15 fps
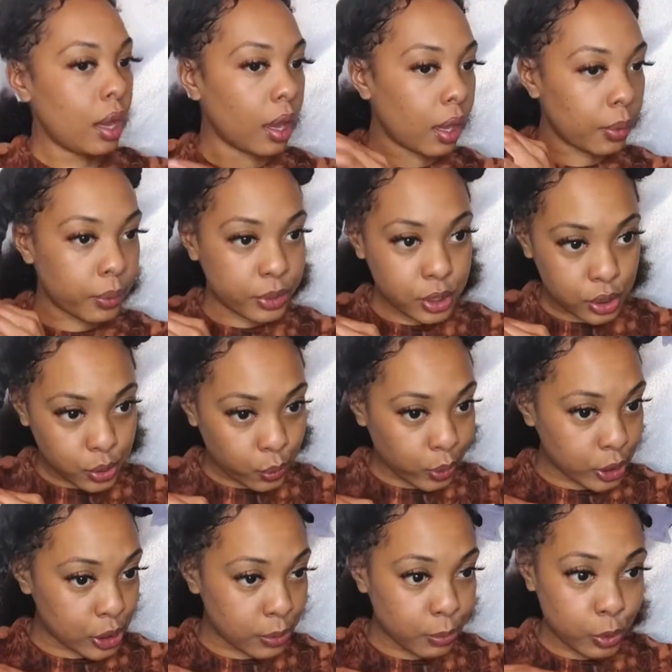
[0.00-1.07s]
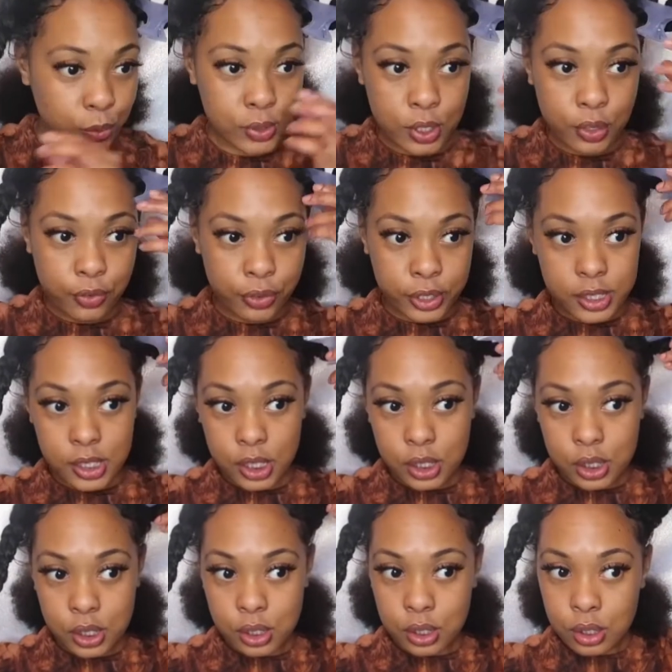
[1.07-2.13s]
And we're just going to move to the front
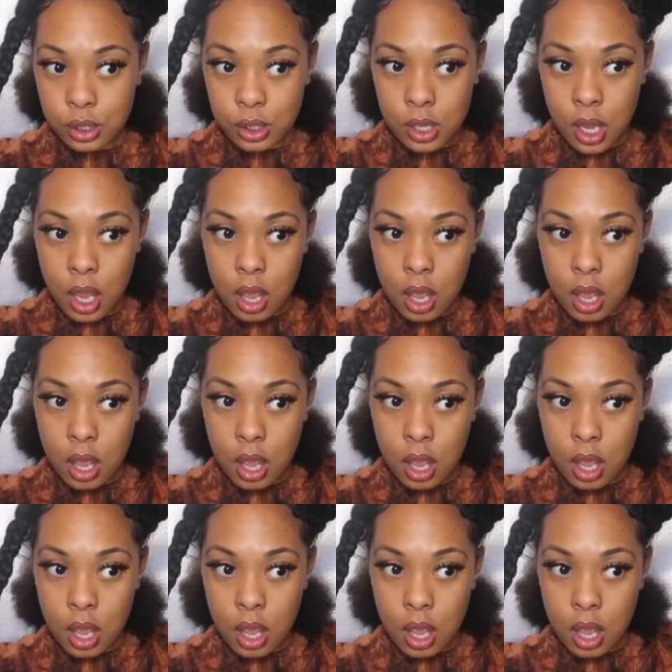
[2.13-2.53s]
section.